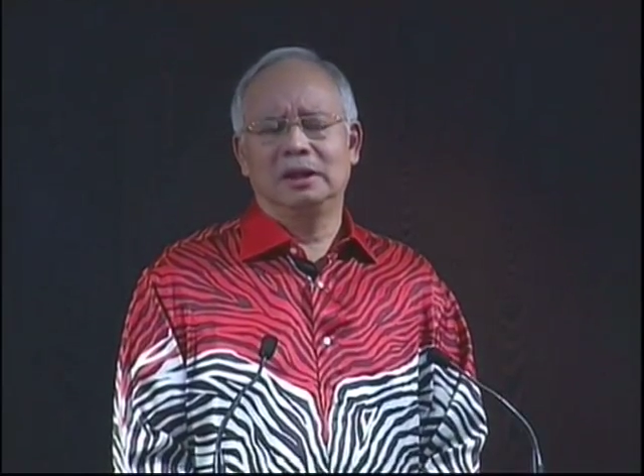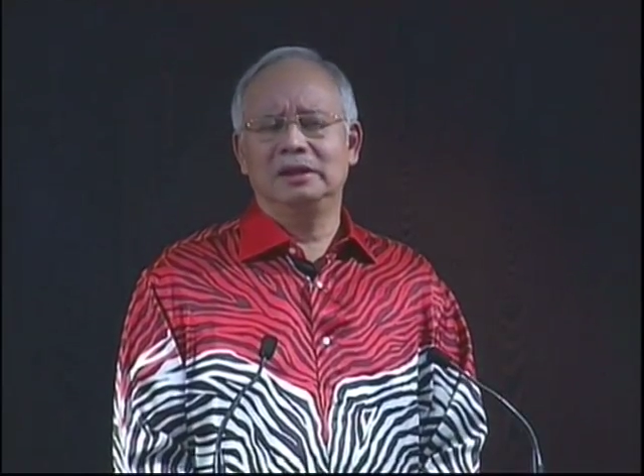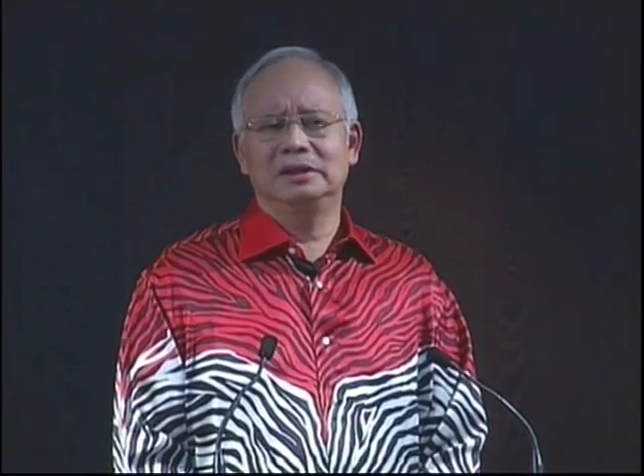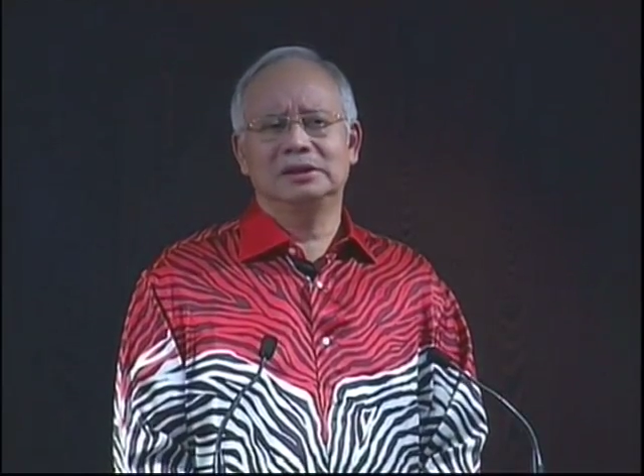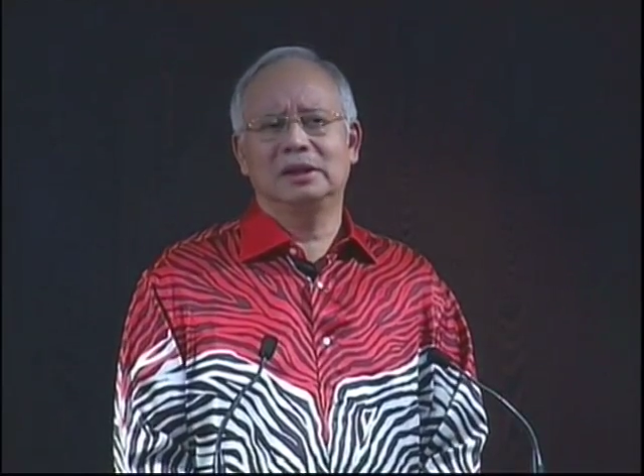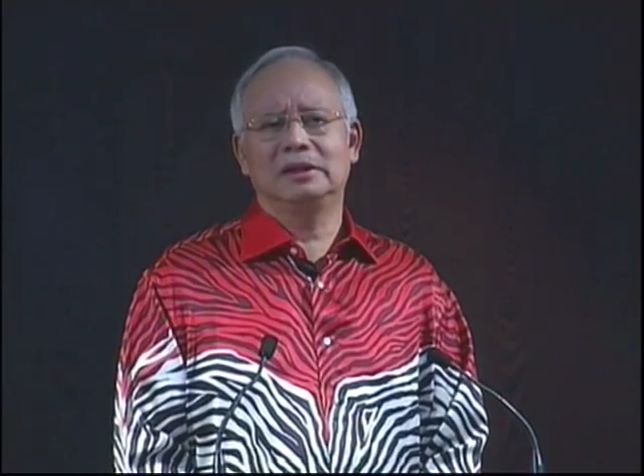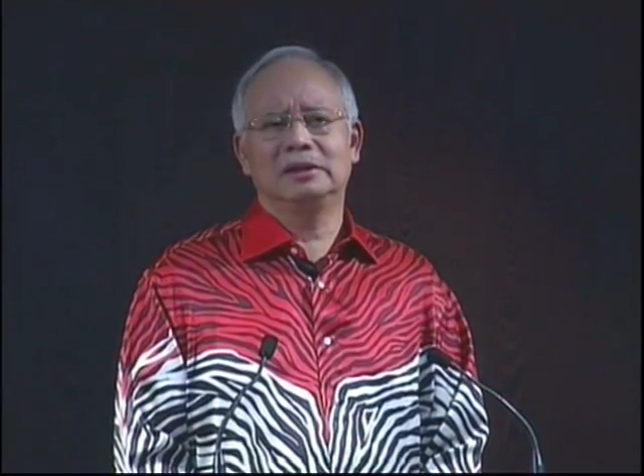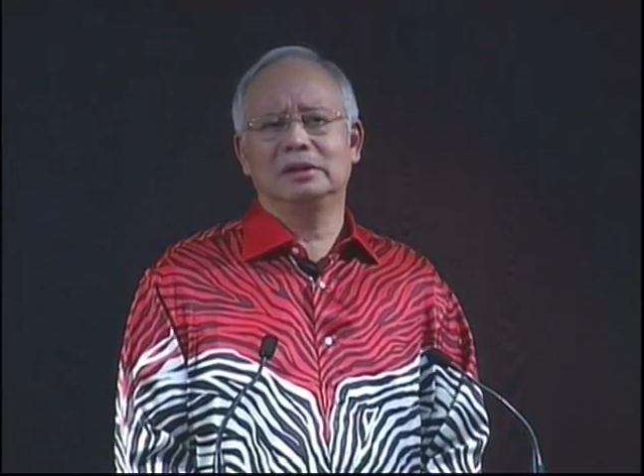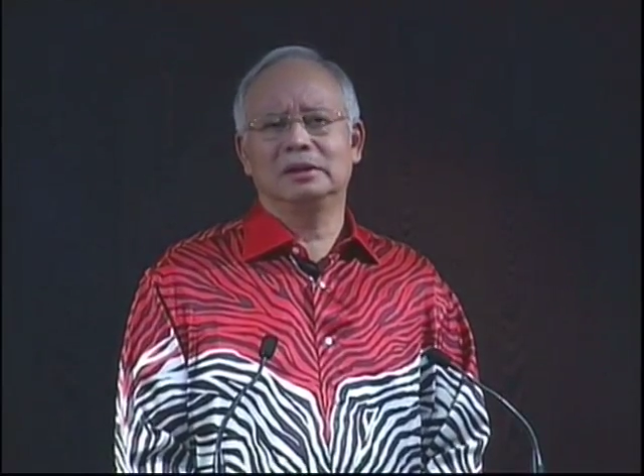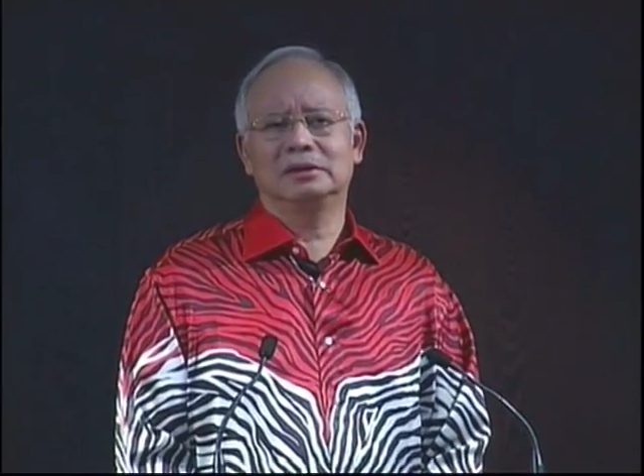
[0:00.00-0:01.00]
I
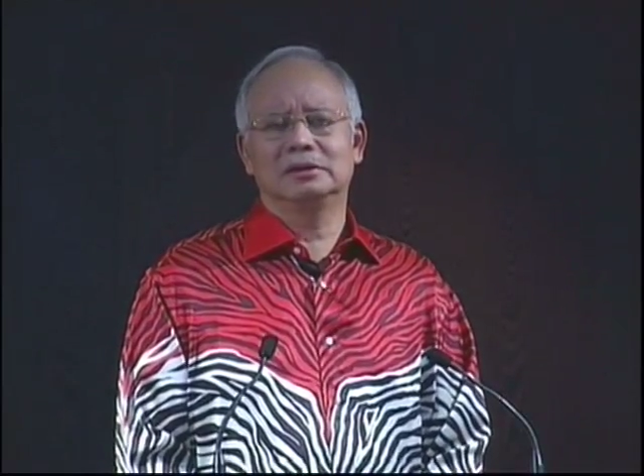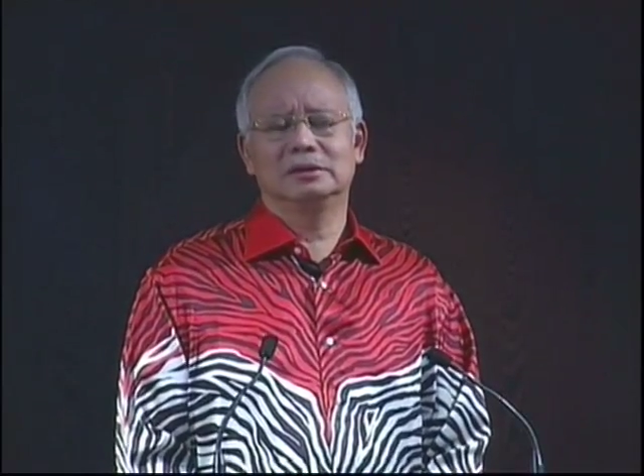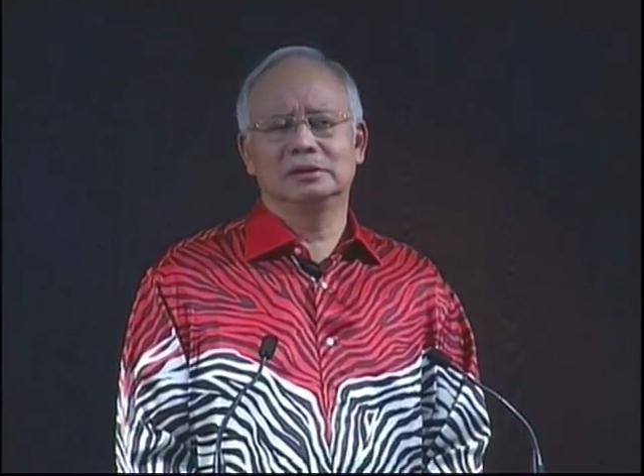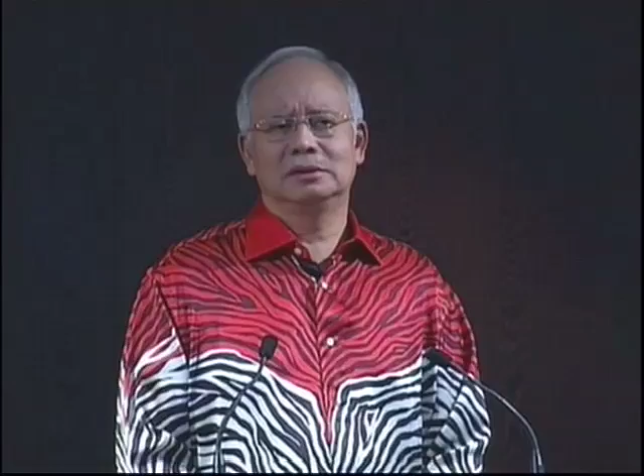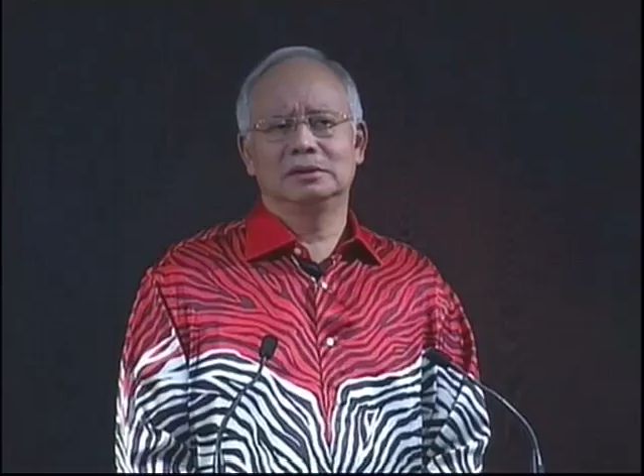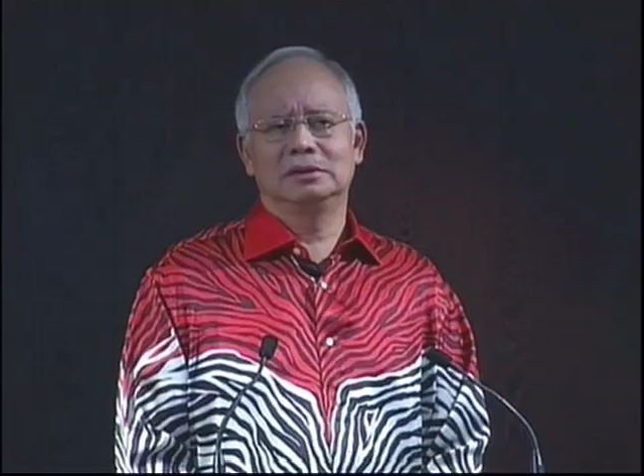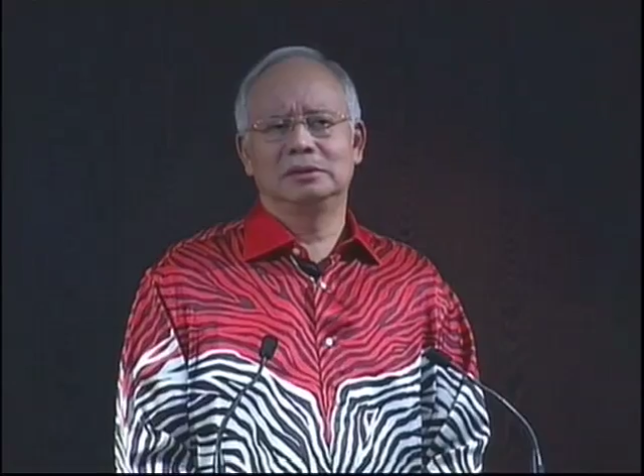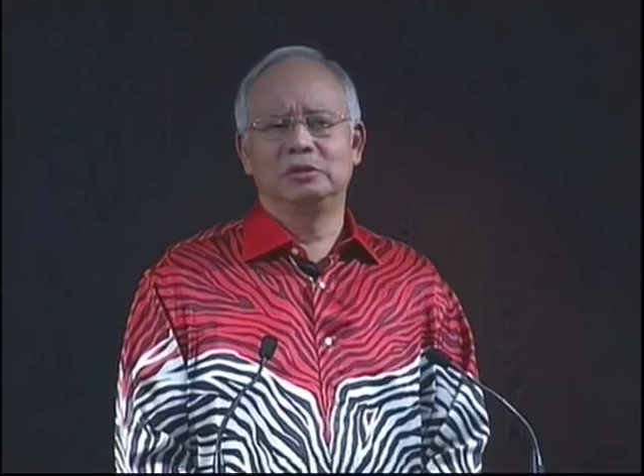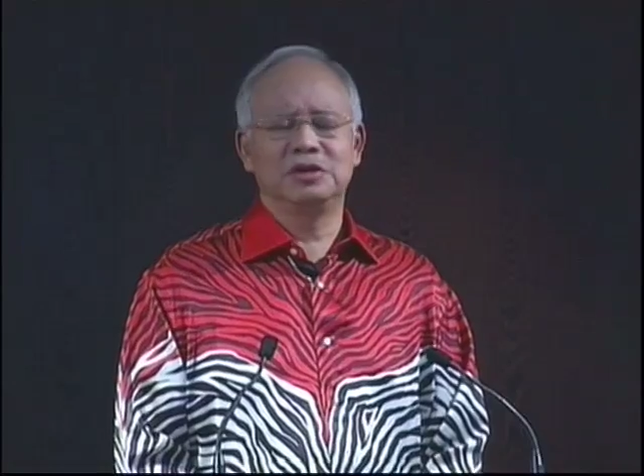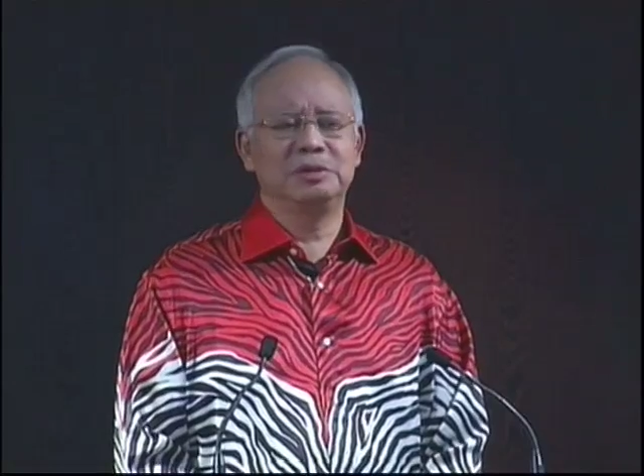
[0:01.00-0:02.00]
decided that
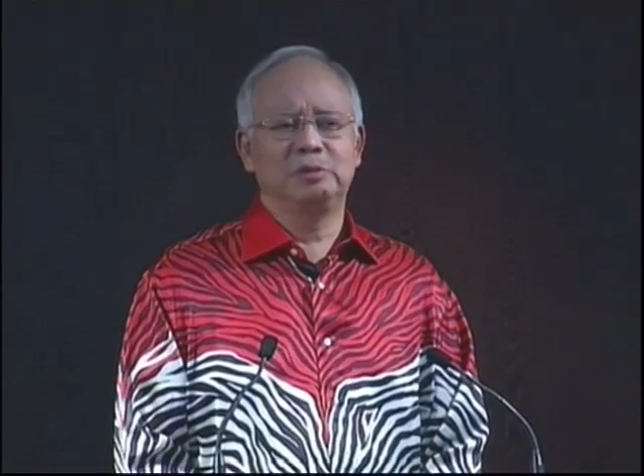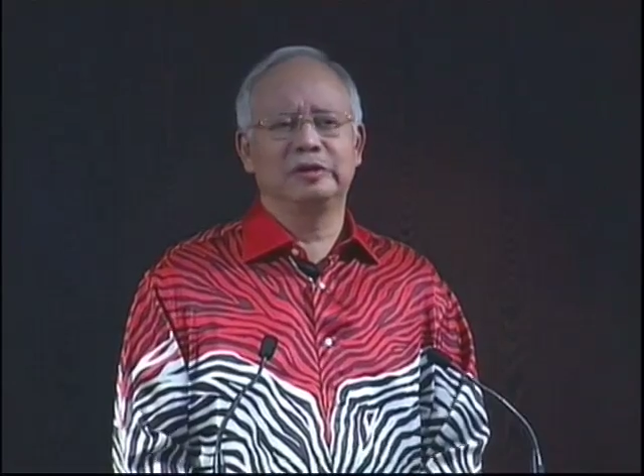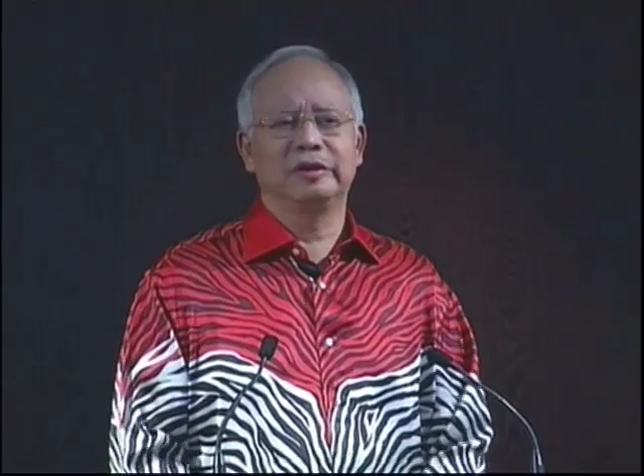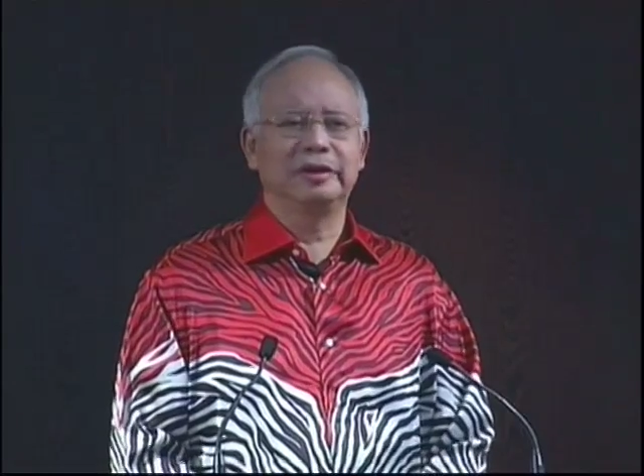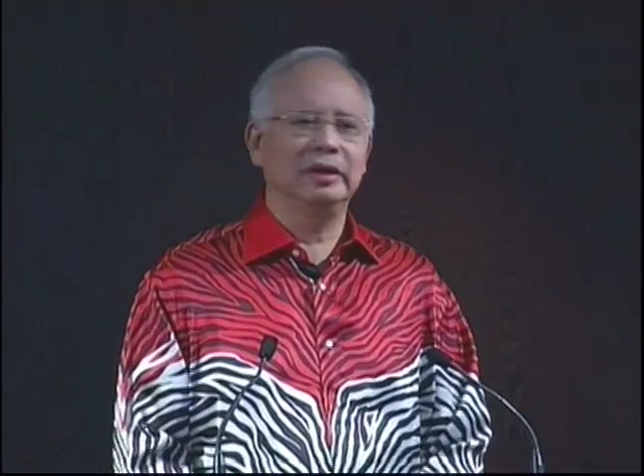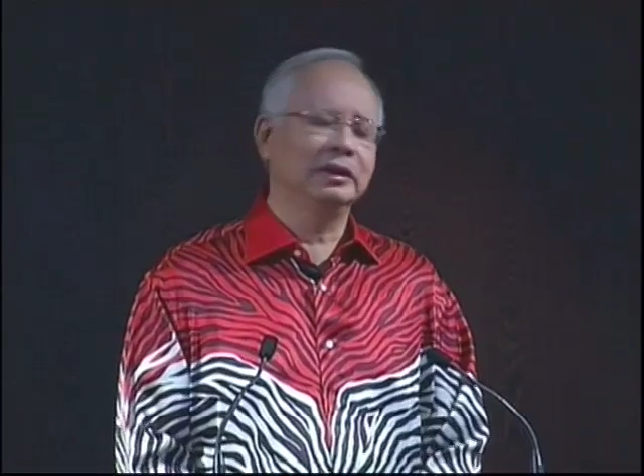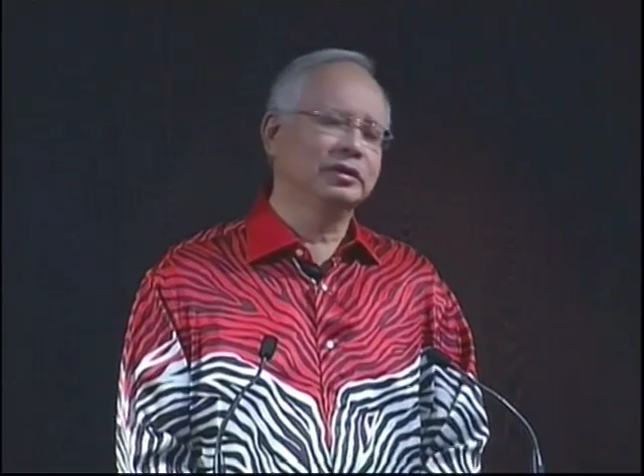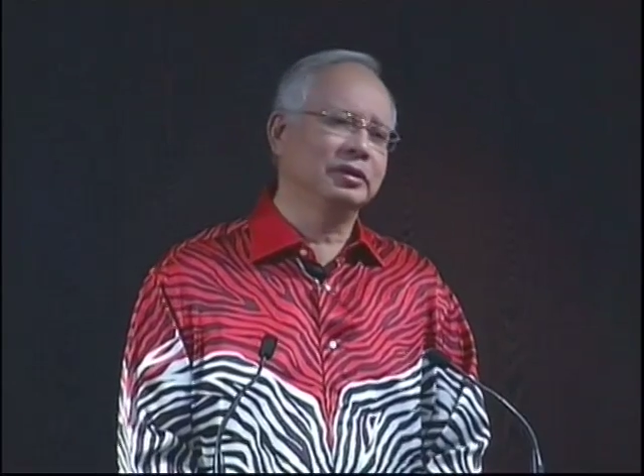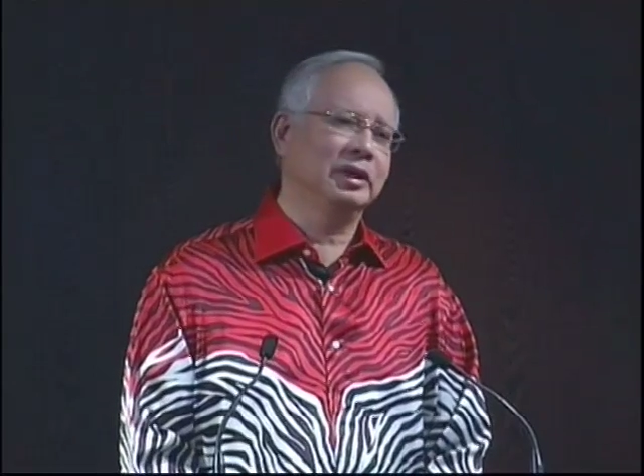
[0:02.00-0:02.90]
the most important thing,